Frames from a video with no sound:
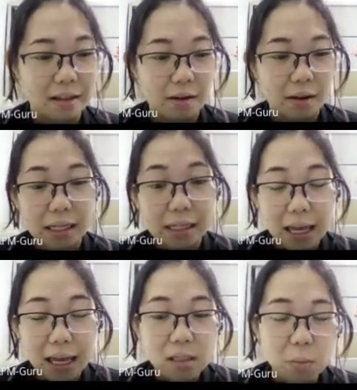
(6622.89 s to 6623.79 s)
Alright. In
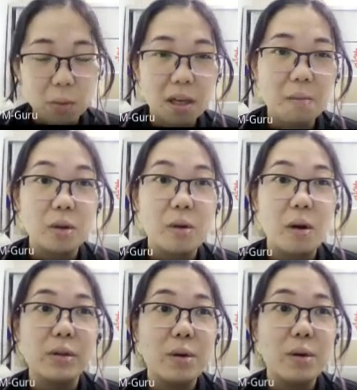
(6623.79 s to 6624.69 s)
SPM, you
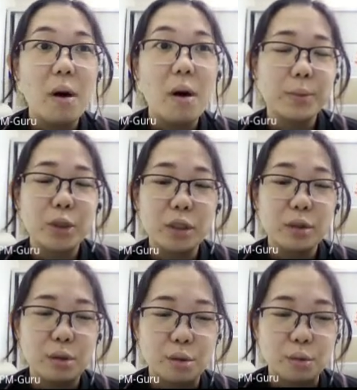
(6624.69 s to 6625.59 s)
got no
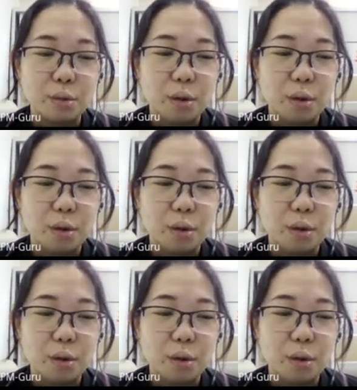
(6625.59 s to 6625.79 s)
option to